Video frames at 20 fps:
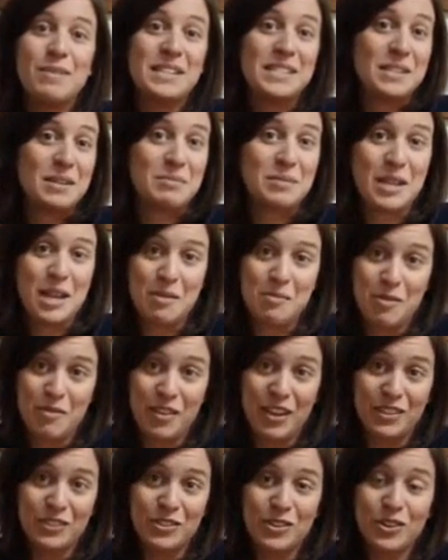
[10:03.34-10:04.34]
me some type
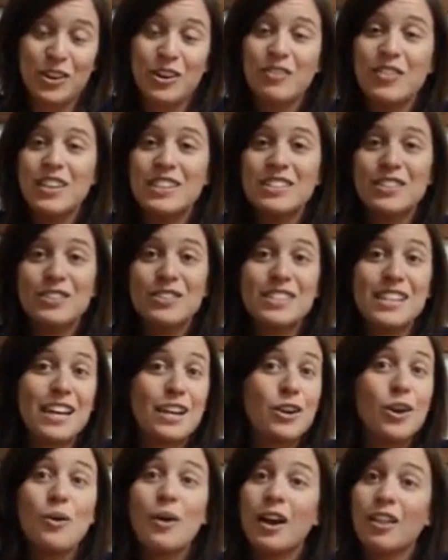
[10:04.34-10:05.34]
of answer. And if they still
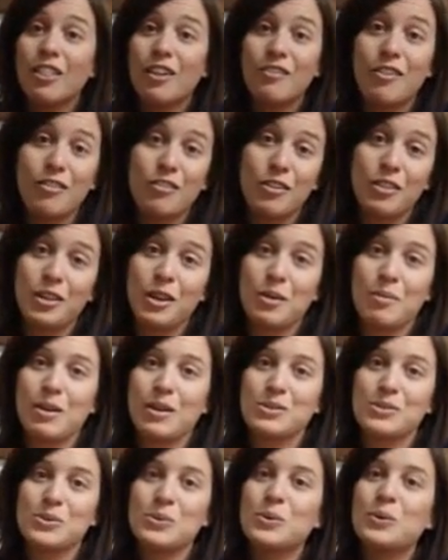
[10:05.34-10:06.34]
say, no, I love everything
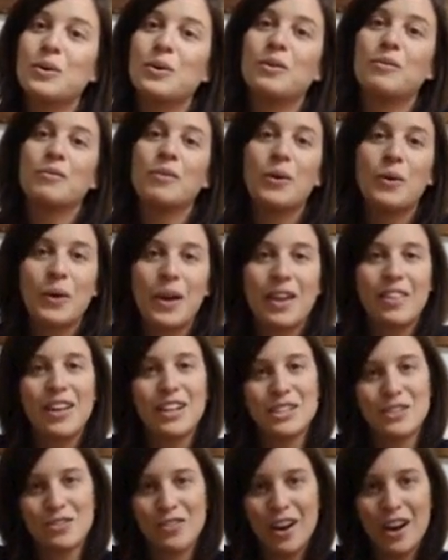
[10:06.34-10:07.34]
about school, okay,
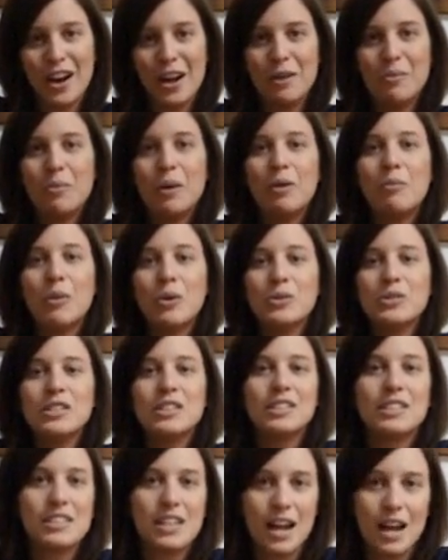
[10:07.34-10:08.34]
that's fine. But most
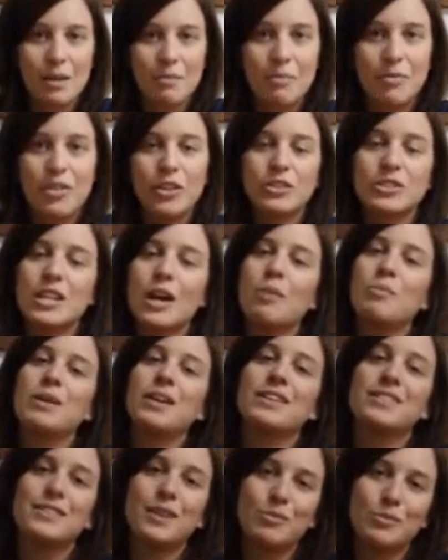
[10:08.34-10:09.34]
of the time, they'll tell
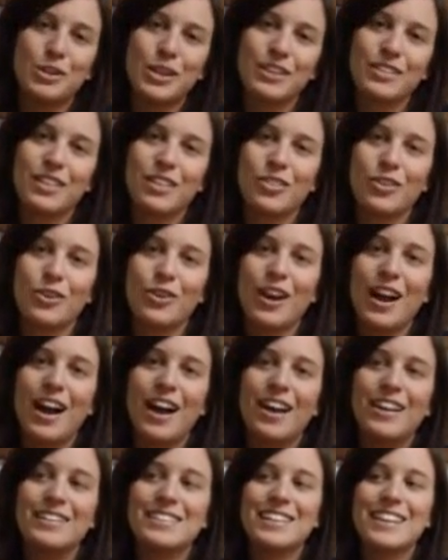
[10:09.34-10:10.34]
me a subject that they're
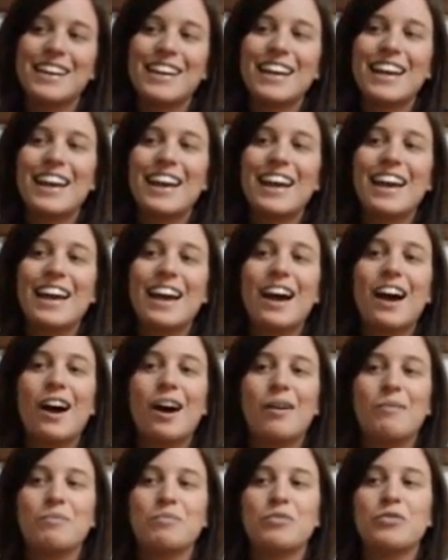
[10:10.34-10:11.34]
not
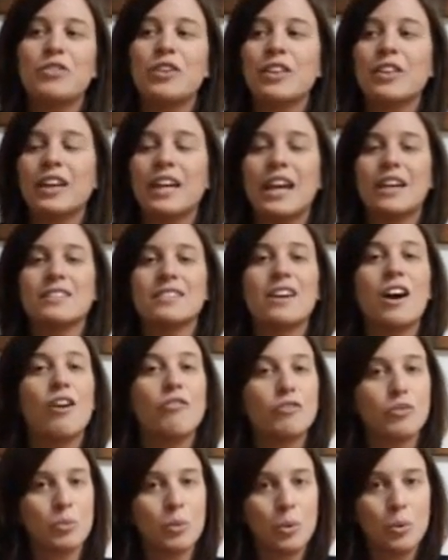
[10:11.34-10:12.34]
feeling as
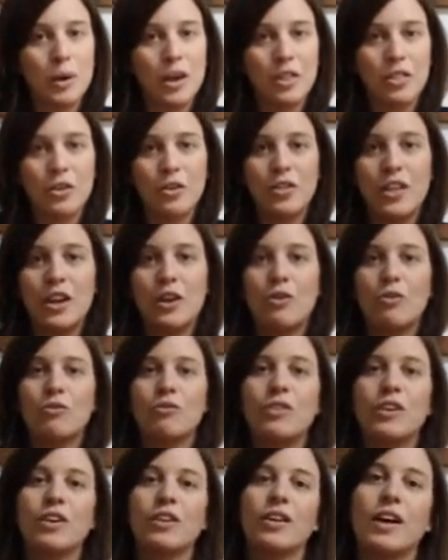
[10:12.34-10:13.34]
comfortable with or they don't
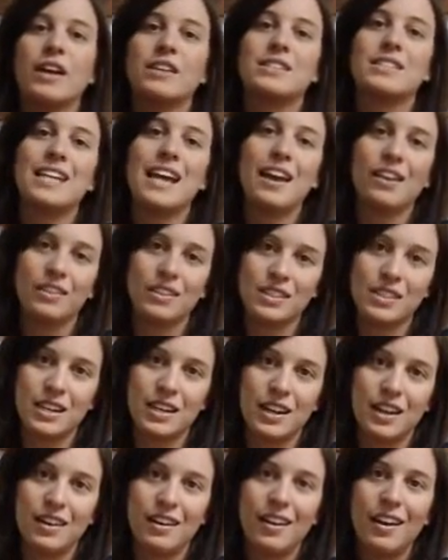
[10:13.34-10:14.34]
feel as
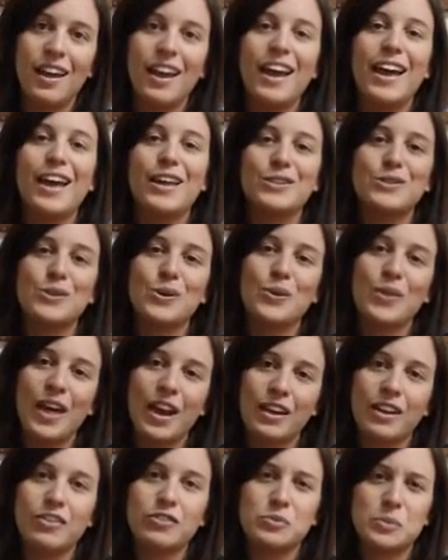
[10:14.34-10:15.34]
talented in. And so
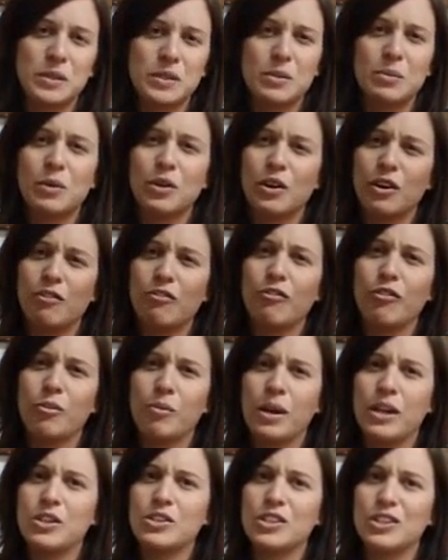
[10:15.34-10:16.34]
that gives me some good
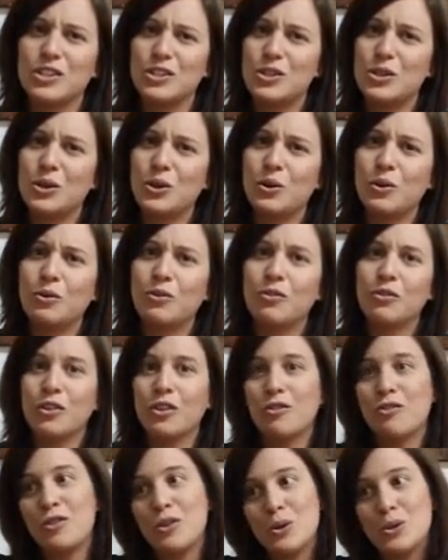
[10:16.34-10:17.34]
information too for
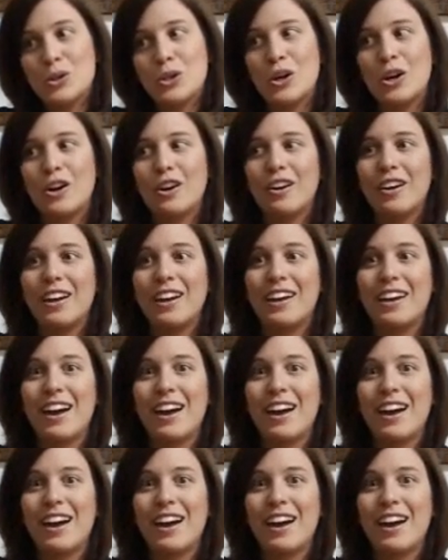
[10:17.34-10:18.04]
the future,